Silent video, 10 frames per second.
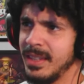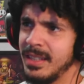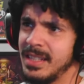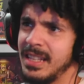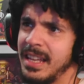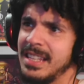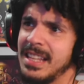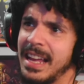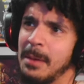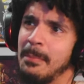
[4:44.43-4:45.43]

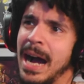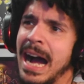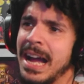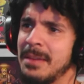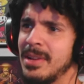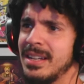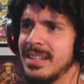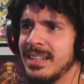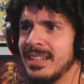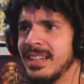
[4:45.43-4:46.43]
He's like a mime?
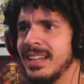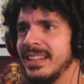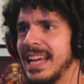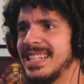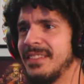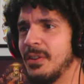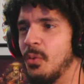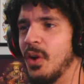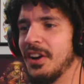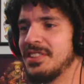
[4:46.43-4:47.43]
That's
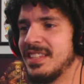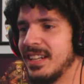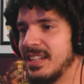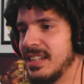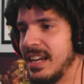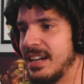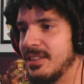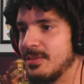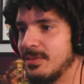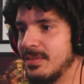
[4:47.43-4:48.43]
even worse than a clown.